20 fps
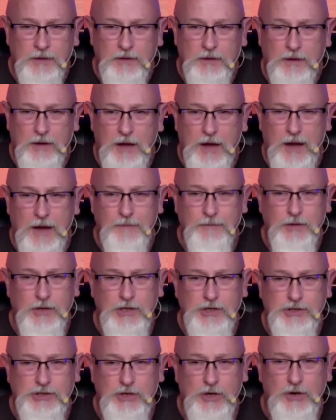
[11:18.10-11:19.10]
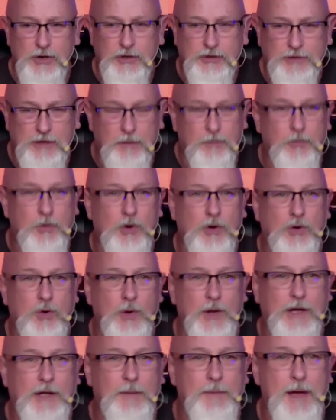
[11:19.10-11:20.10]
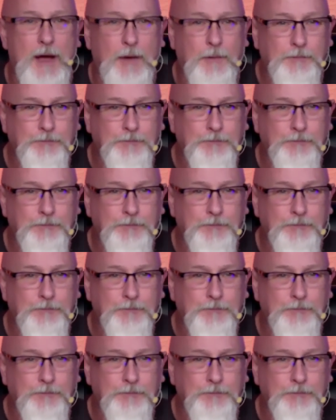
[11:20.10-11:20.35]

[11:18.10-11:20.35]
I'm going to show you something real quick about